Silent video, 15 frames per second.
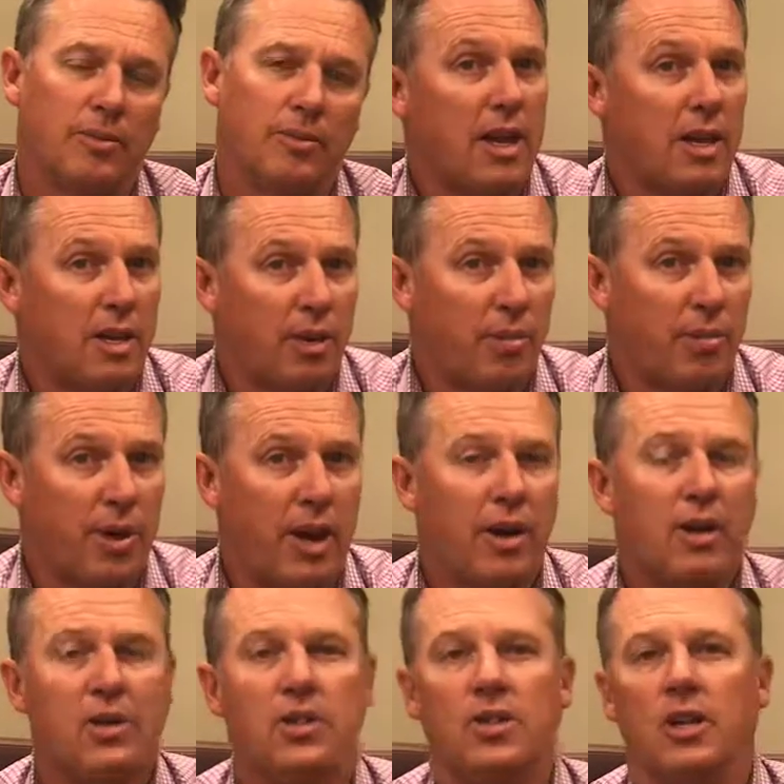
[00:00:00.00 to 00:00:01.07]
In
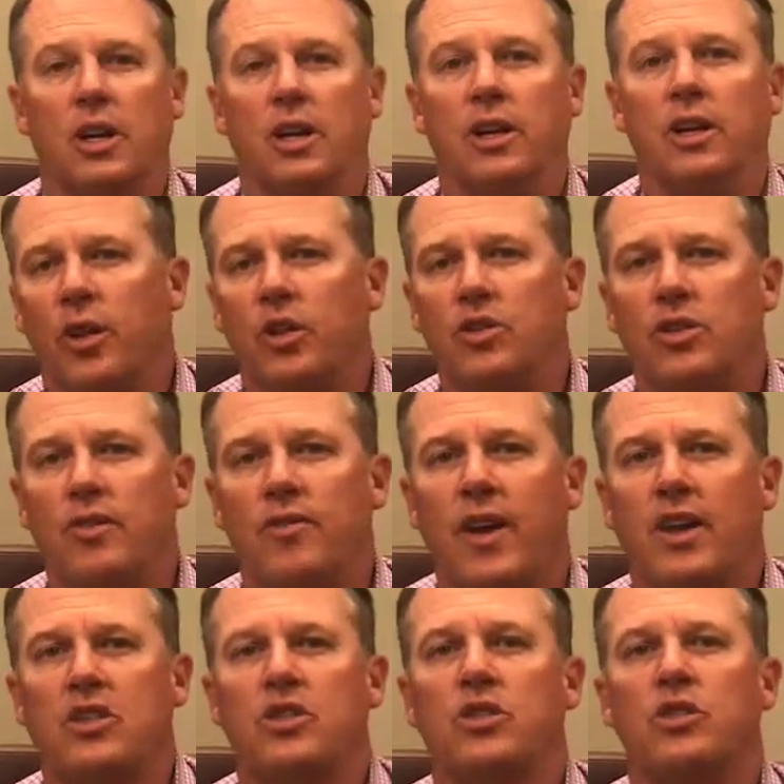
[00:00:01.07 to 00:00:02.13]
comparison, those
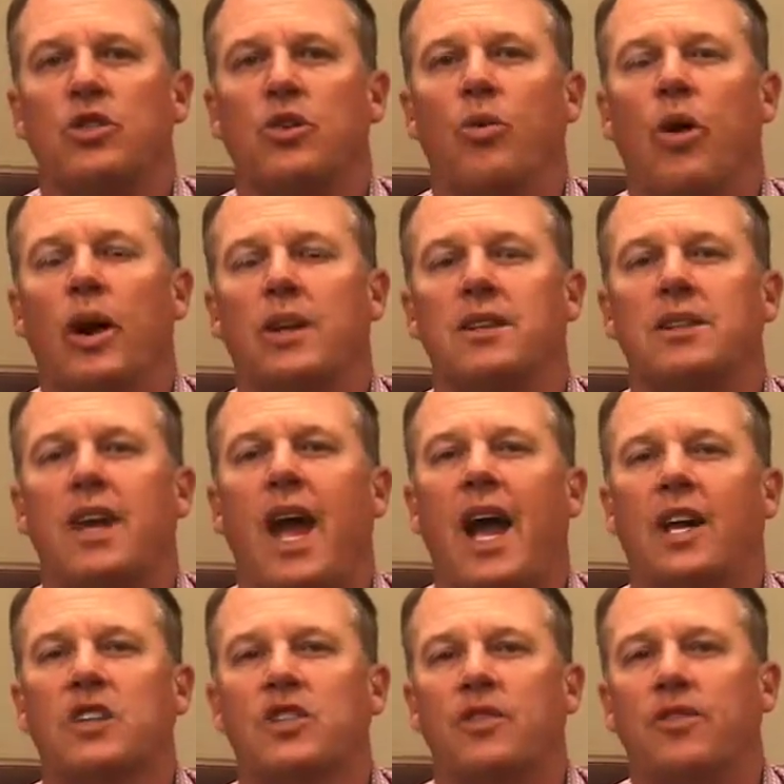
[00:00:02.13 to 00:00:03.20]
investors who want
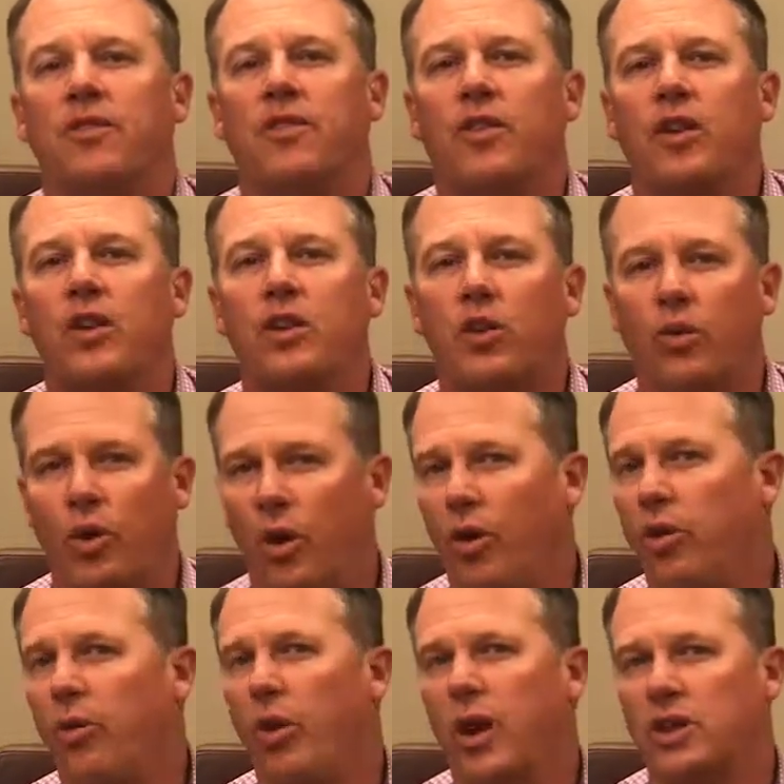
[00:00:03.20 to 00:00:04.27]
tax-deferred
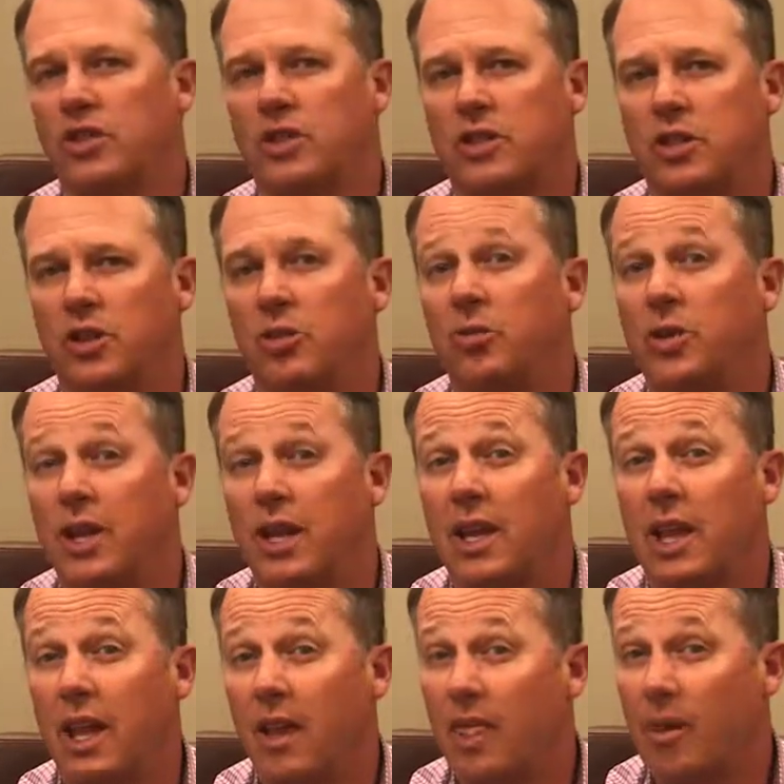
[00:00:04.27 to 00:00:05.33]
growth while still
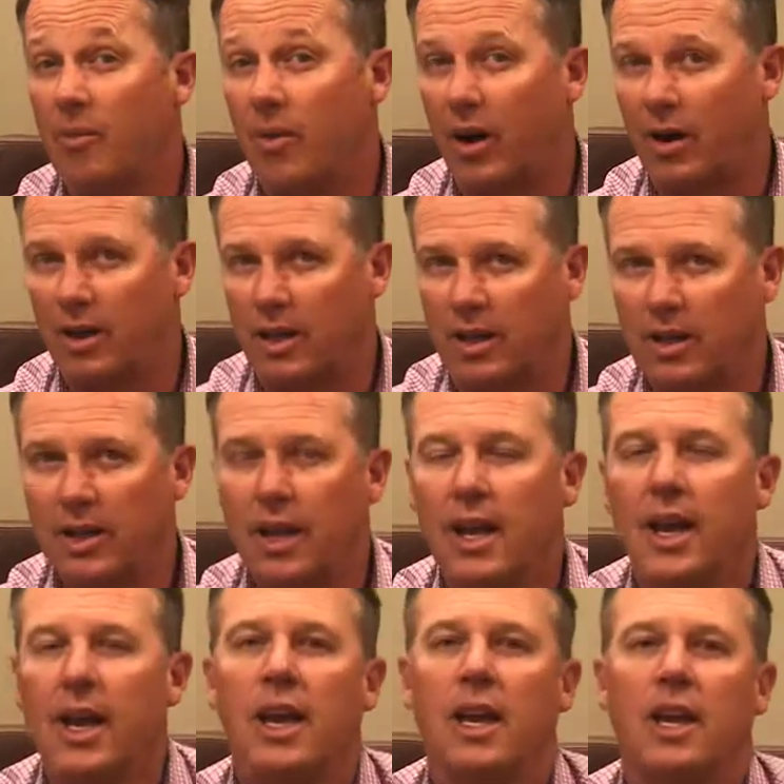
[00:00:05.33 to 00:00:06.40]
being in the market
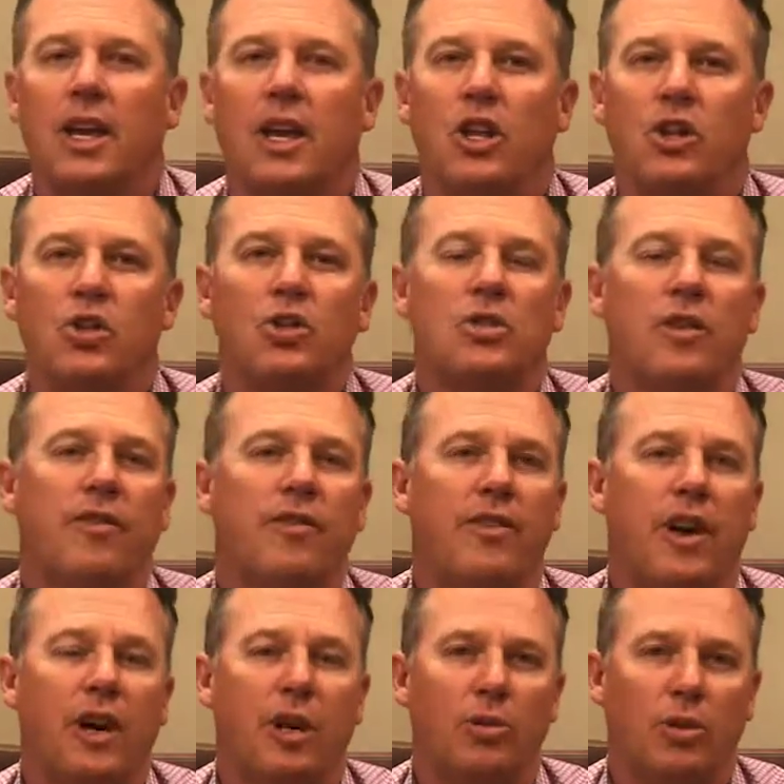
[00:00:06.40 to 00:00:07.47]
can use a
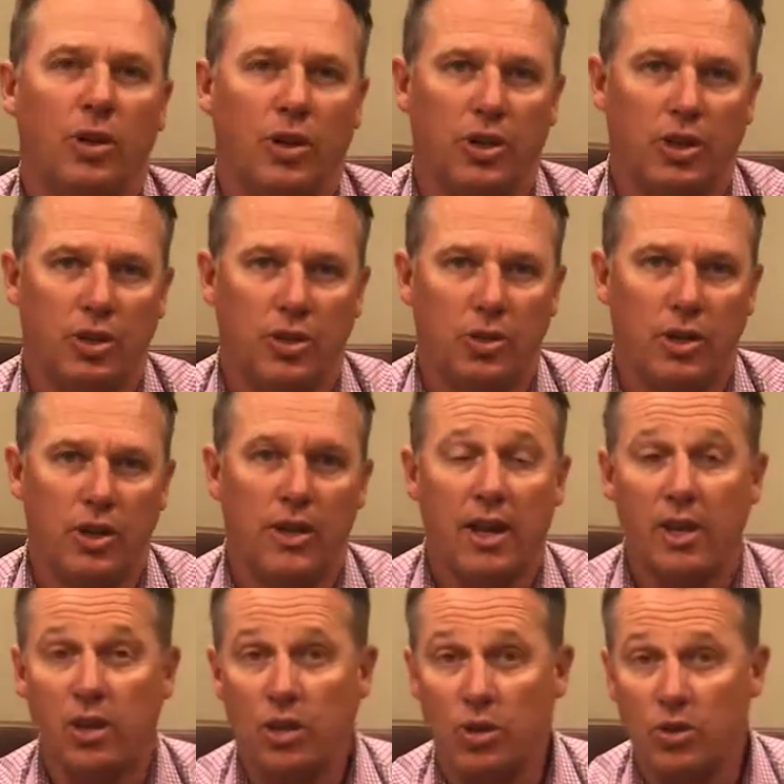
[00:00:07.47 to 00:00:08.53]
variable annuity
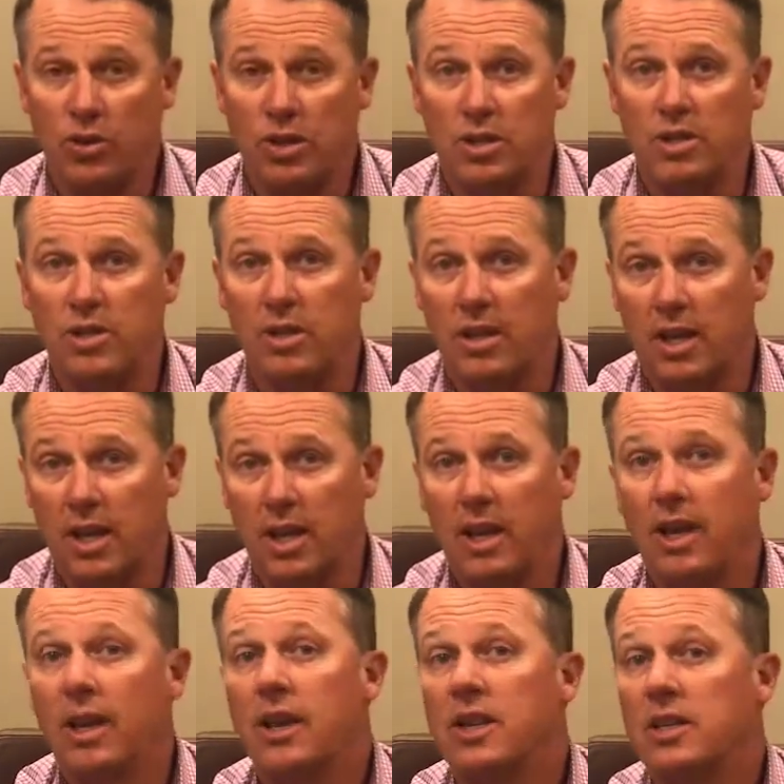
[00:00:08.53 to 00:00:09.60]
that uses
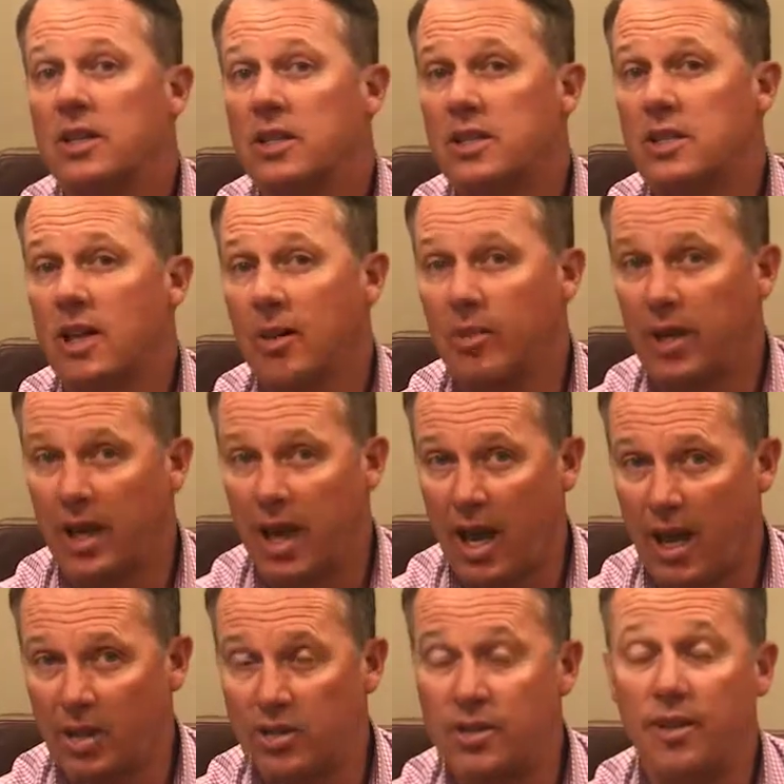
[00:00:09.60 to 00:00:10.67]
the
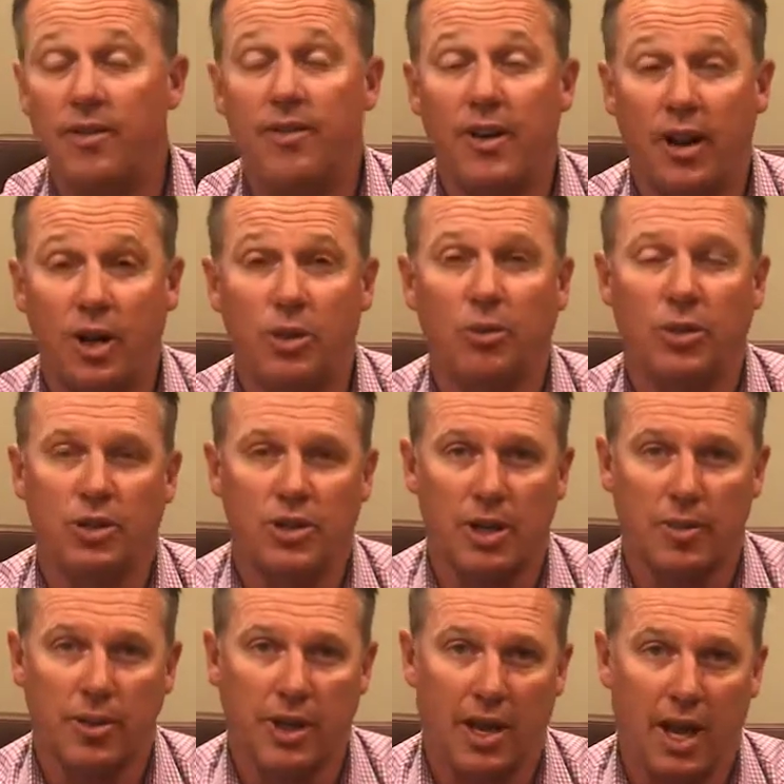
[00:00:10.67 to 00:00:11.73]
subaccounts, the variable
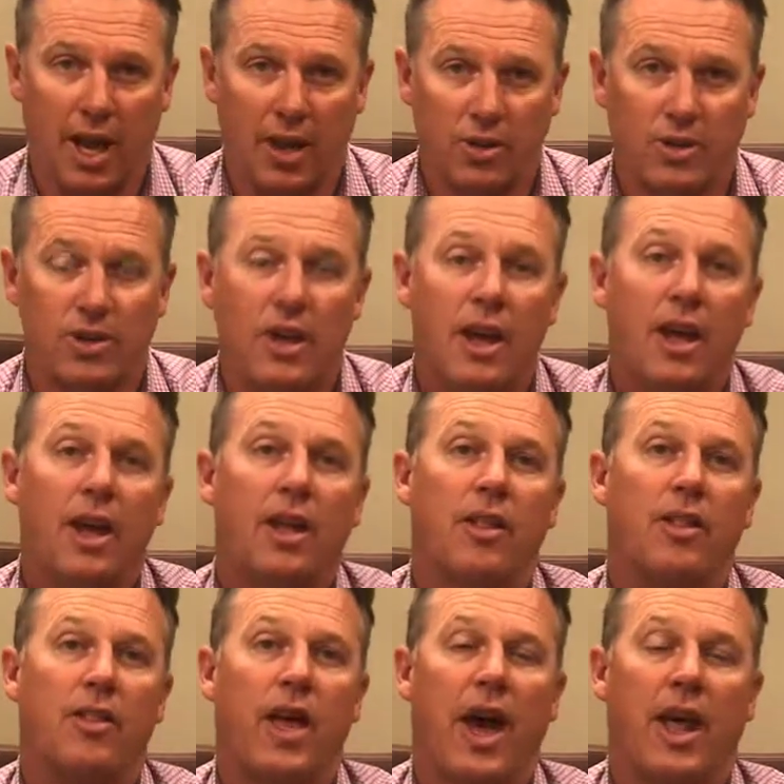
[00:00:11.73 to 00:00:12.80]
subaccounts
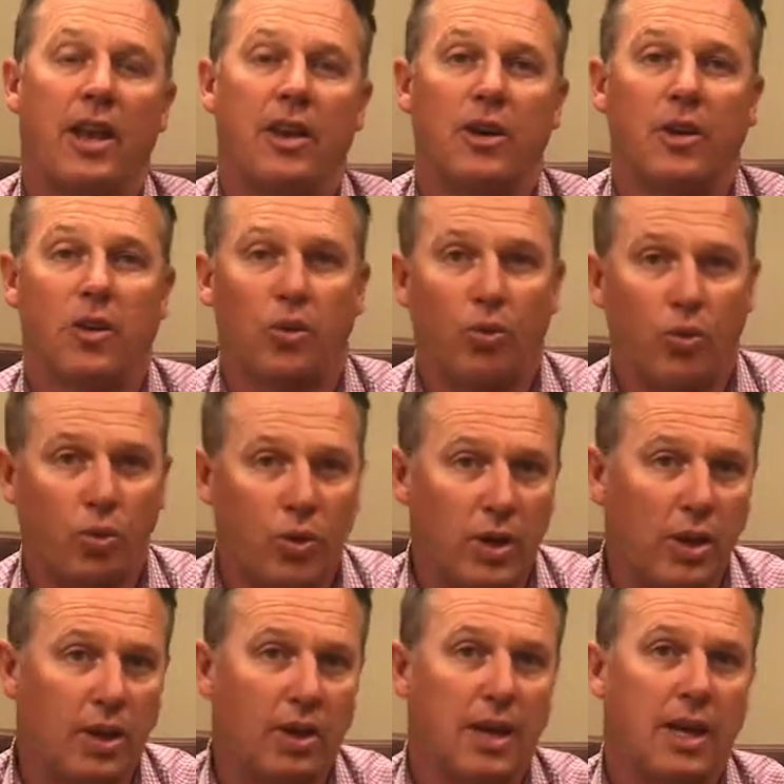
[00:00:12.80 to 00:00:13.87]
that
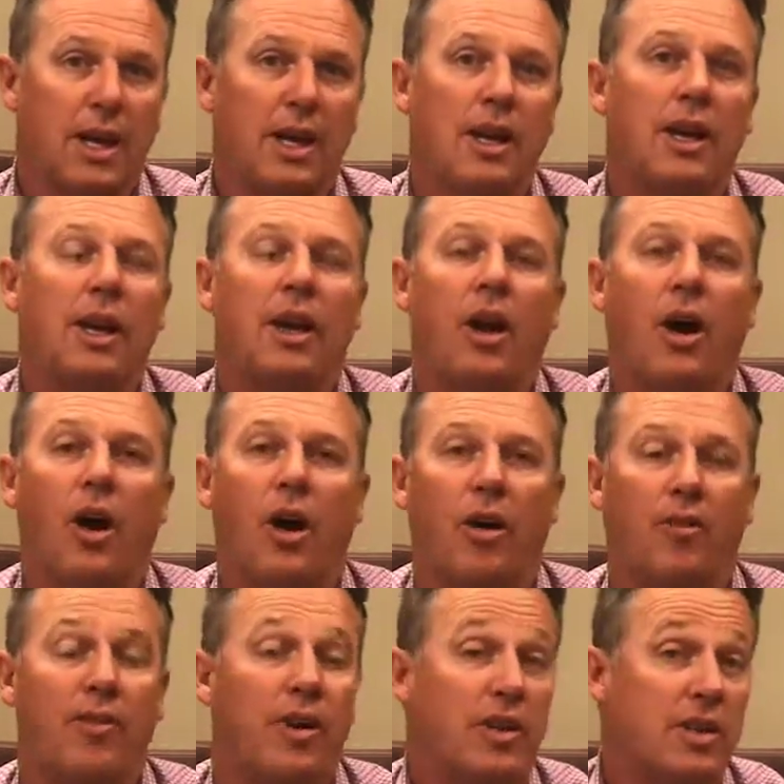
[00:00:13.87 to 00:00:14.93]
really
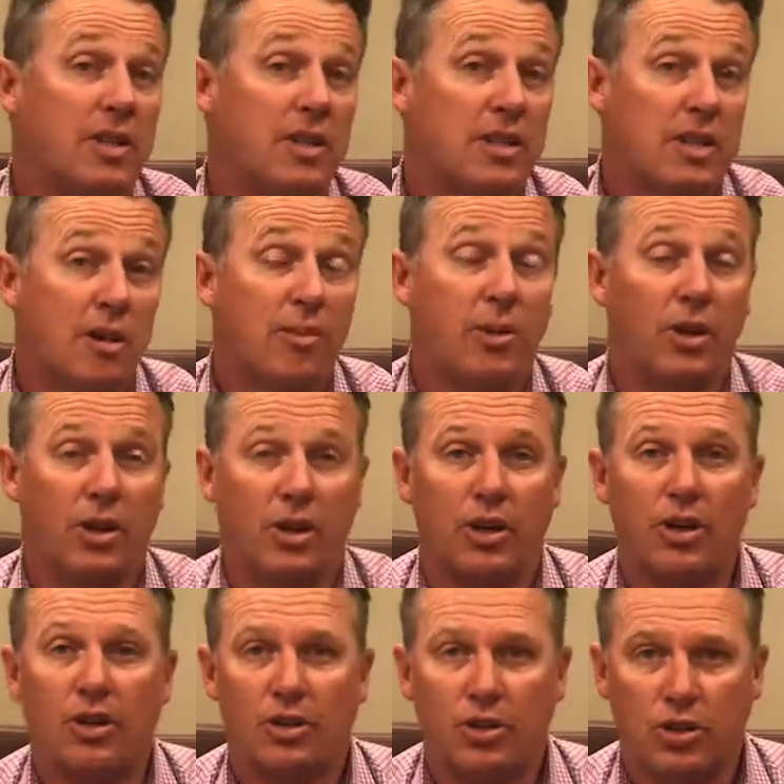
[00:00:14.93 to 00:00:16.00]
are very
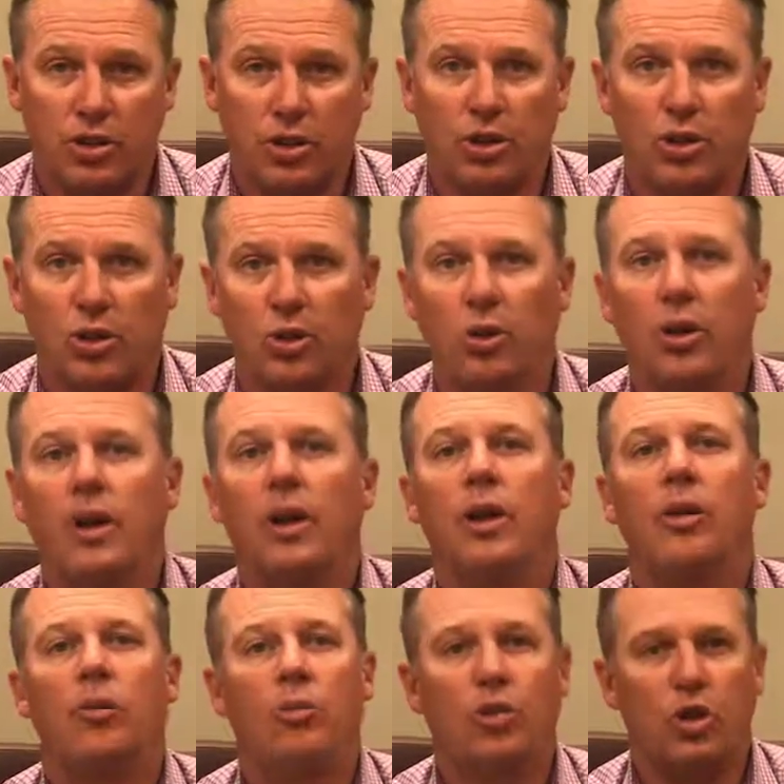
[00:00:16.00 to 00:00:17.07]
similar to
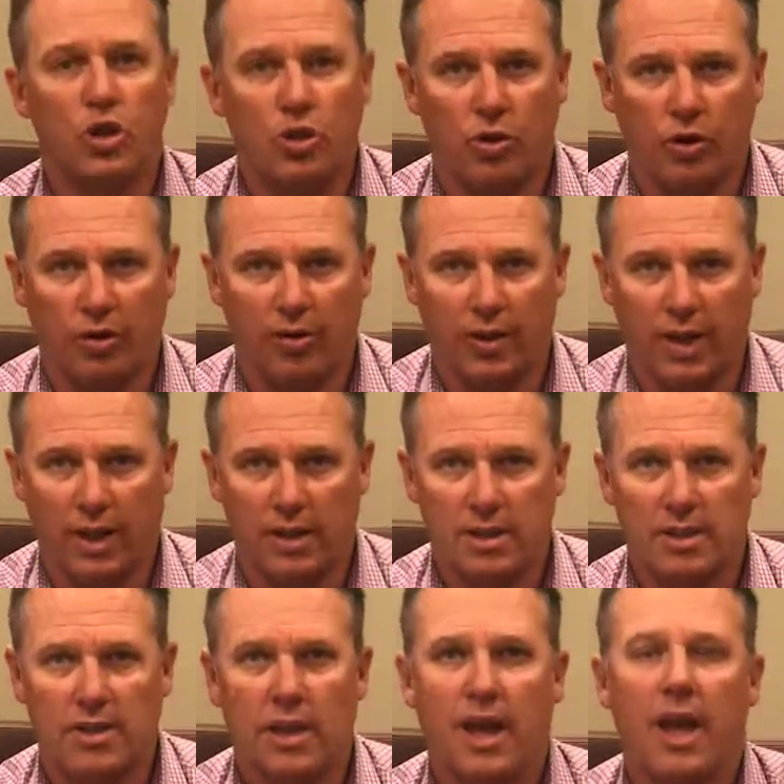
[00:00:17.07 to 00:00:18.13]
mutual
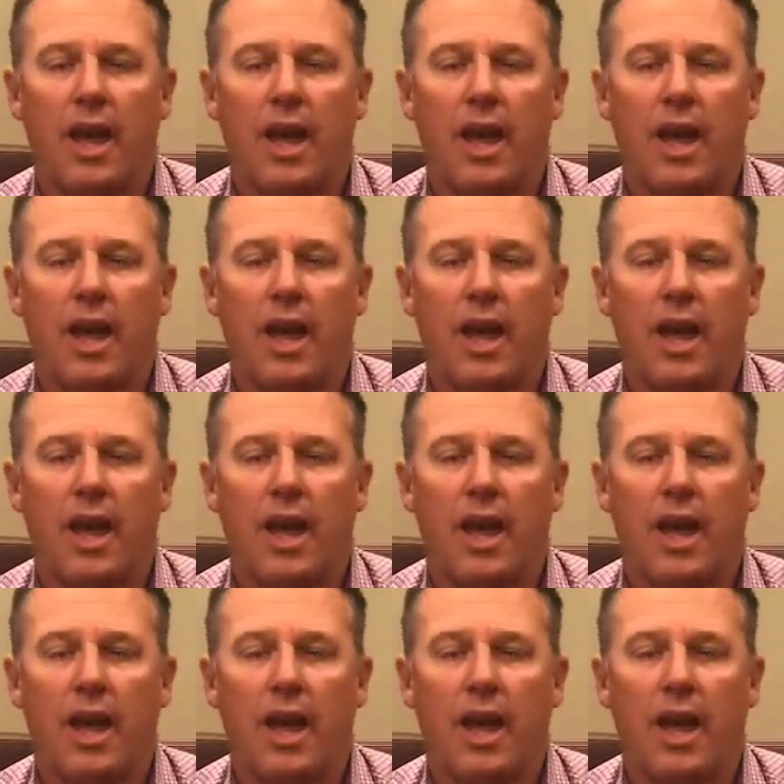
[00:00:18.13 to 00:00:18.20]
funds.